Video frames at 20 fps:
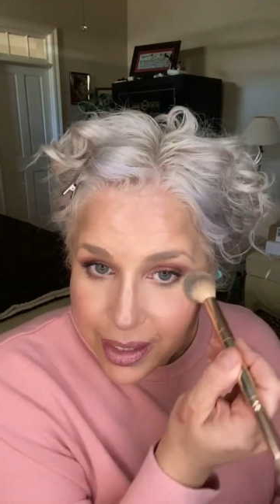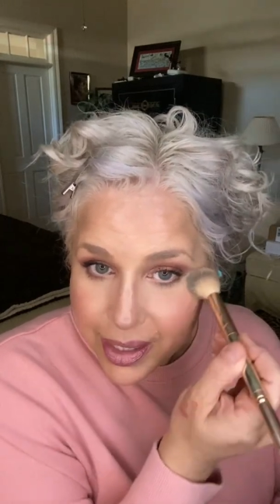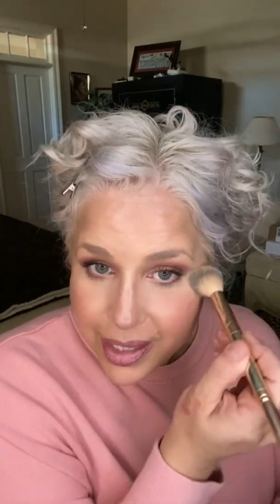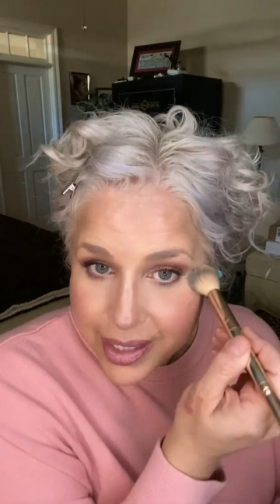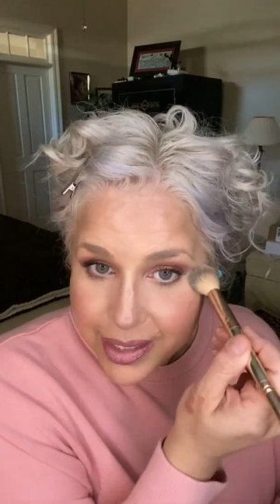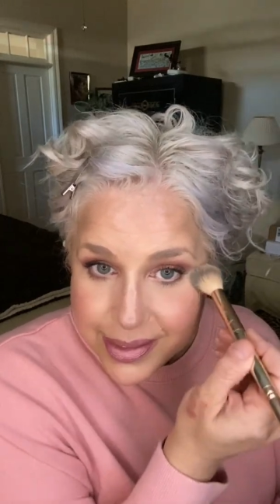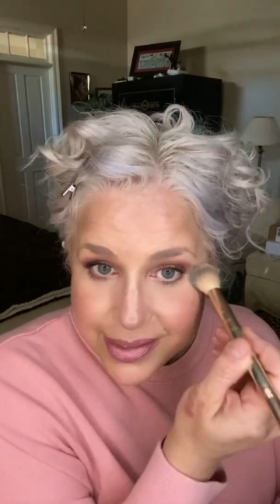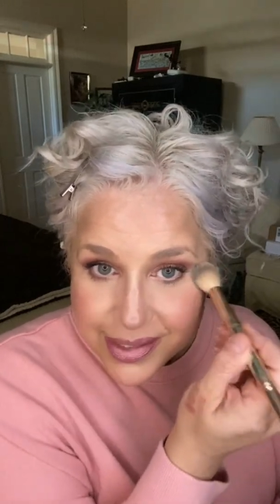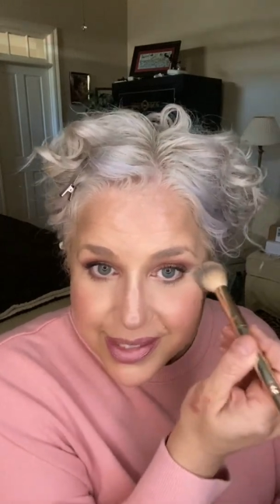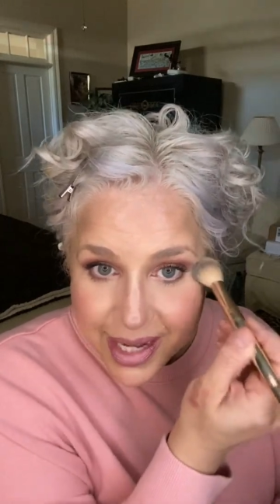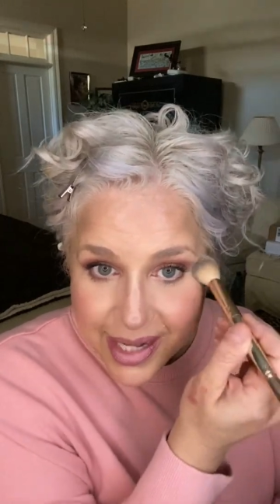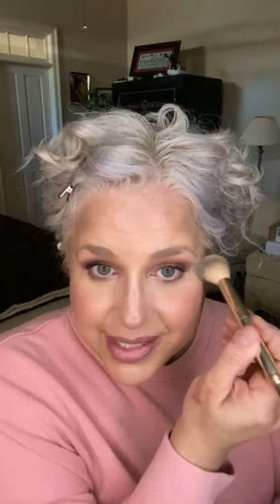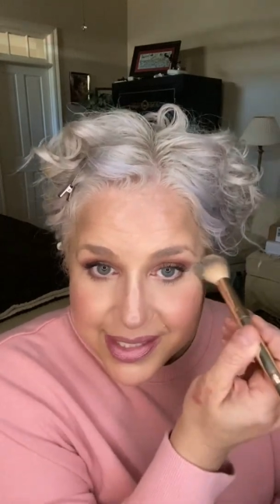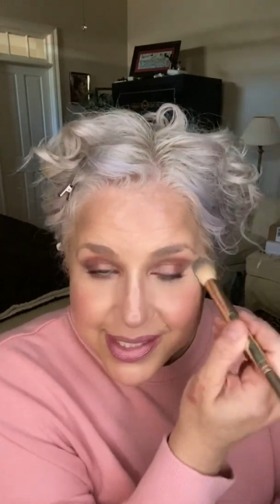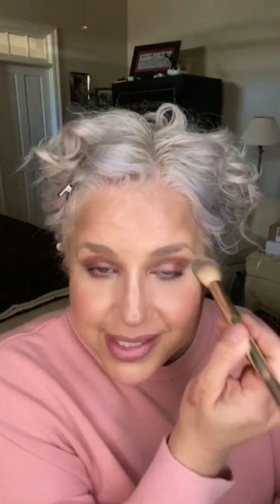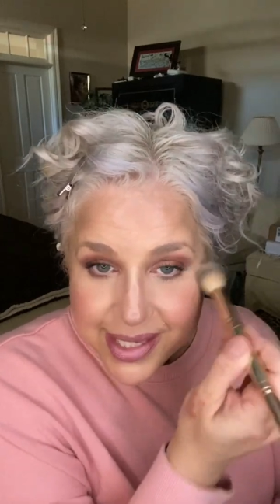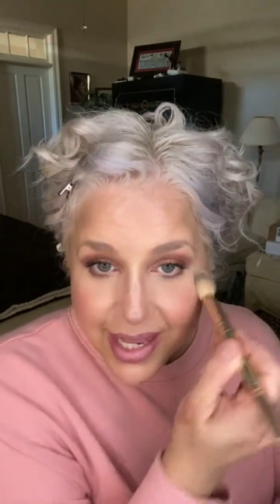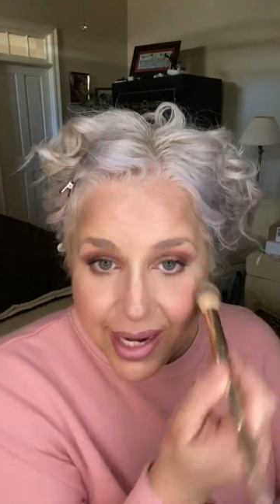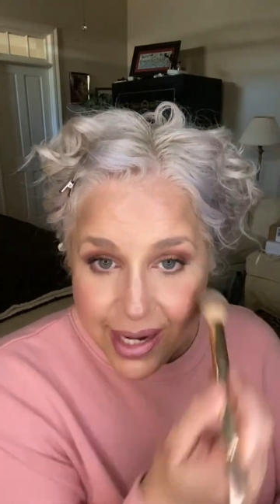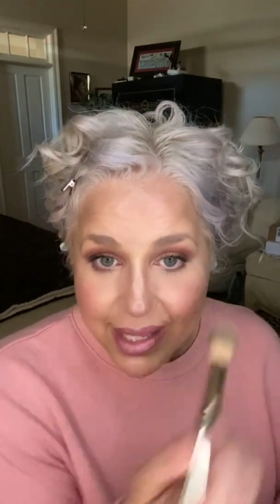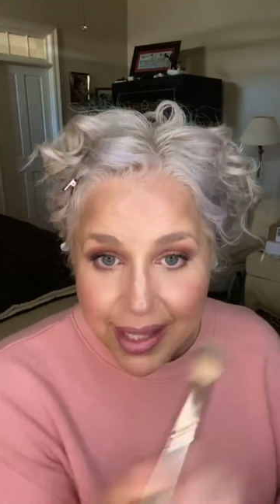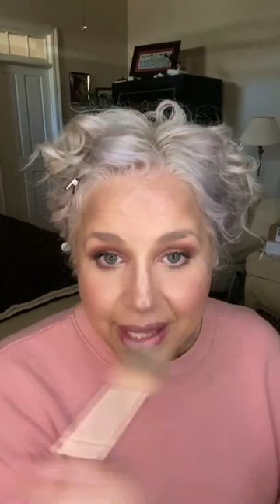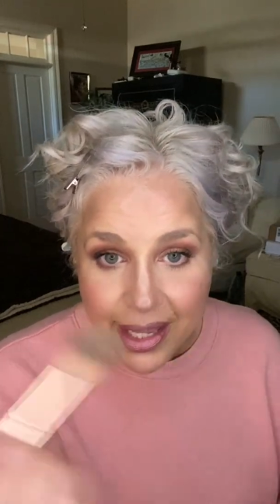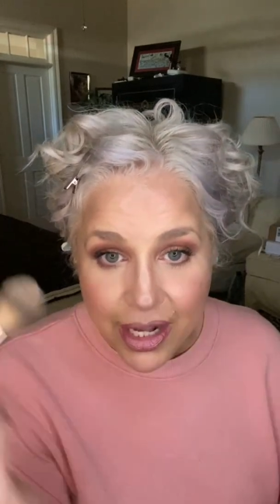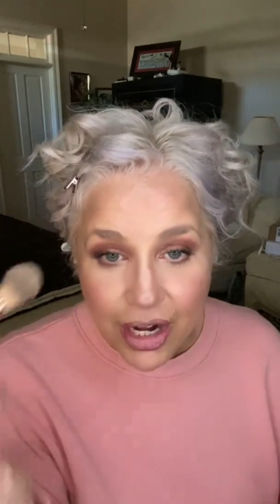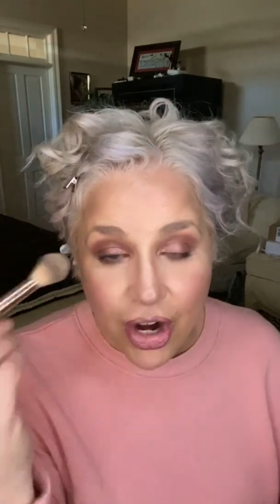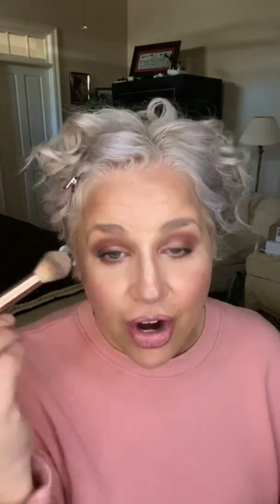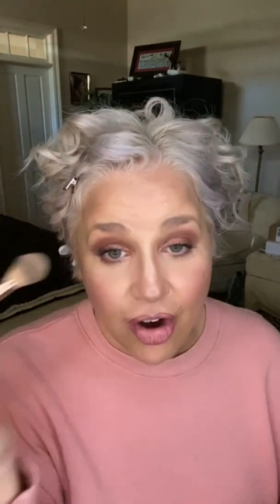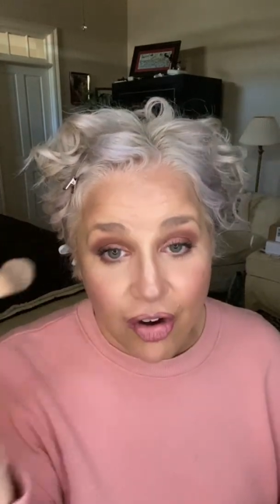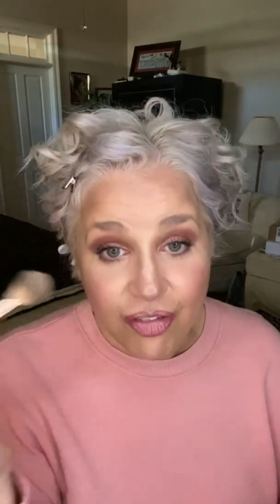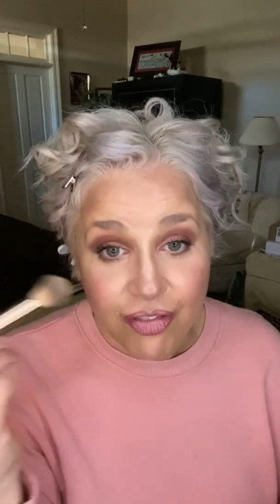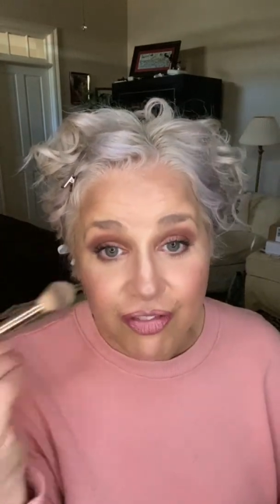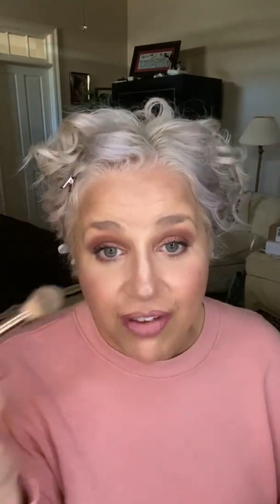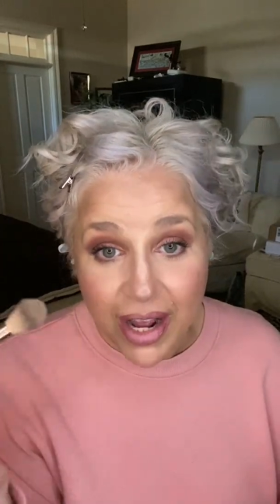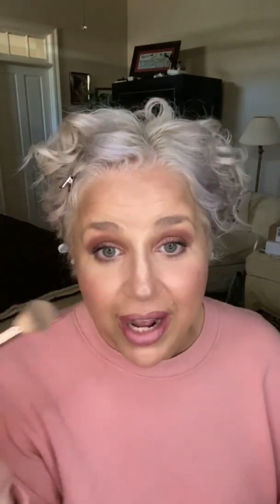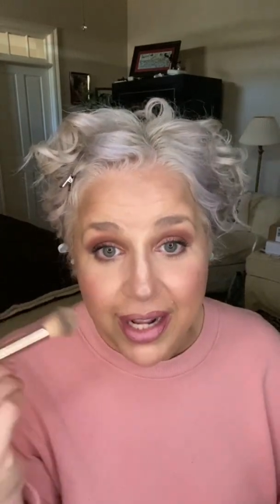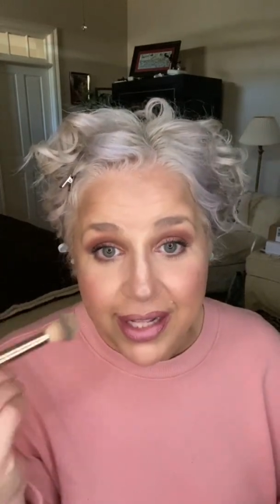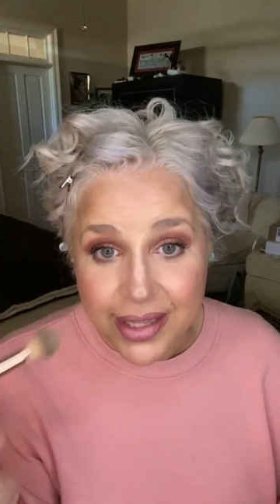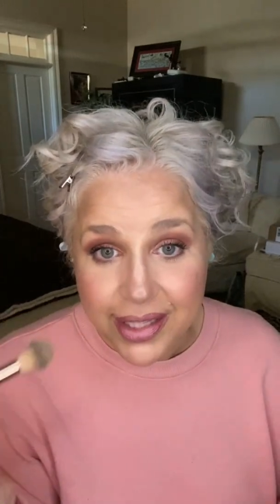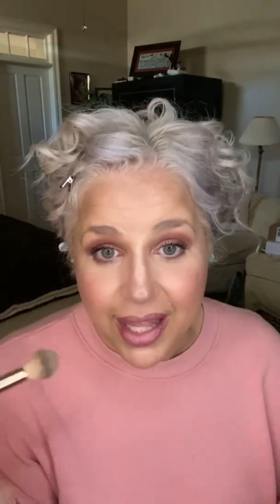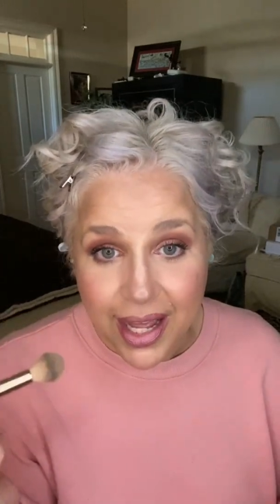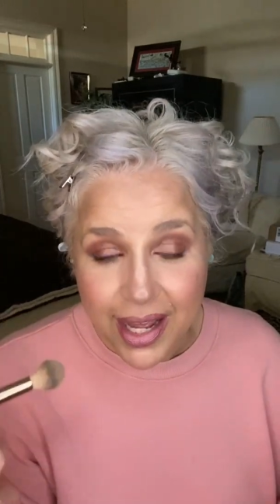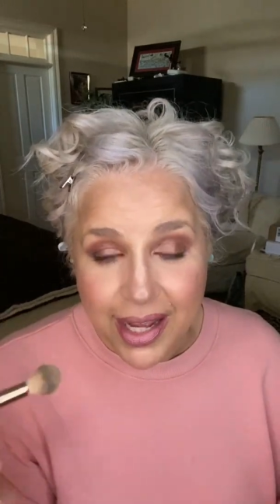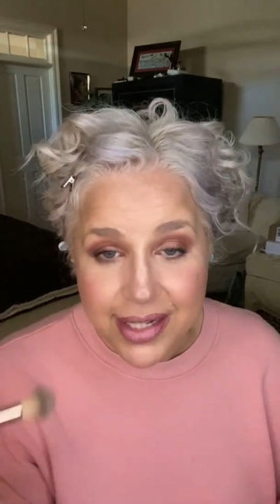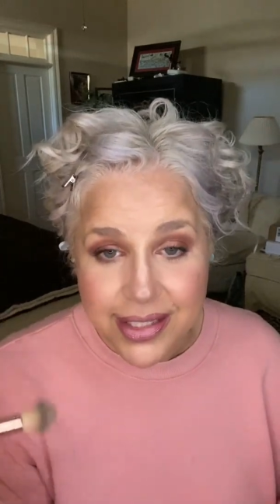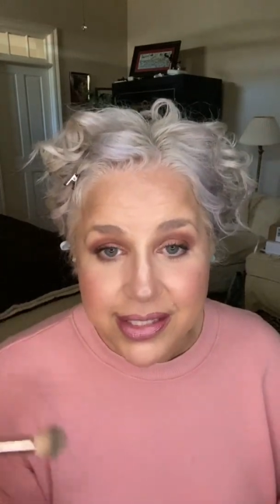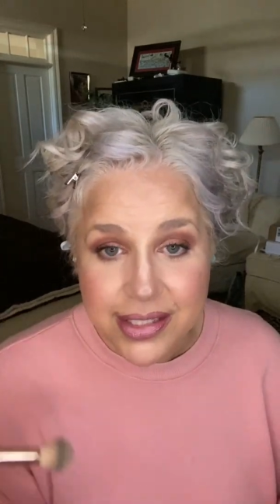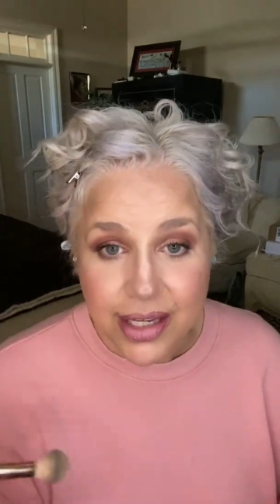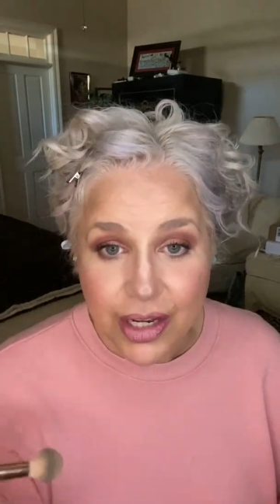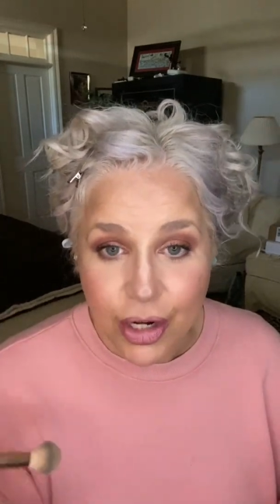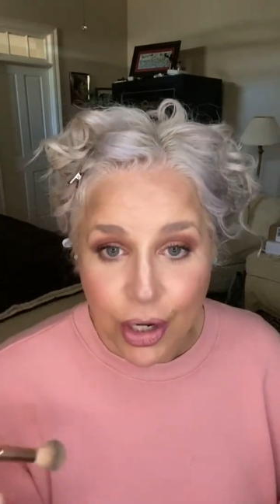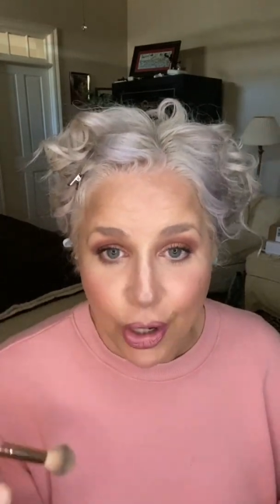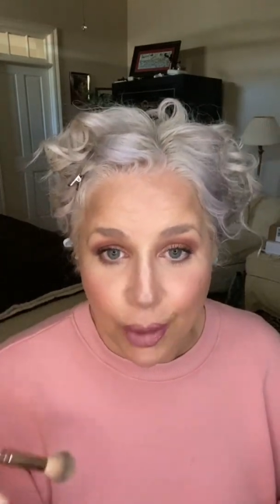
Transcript: is not setting in our fine lines in our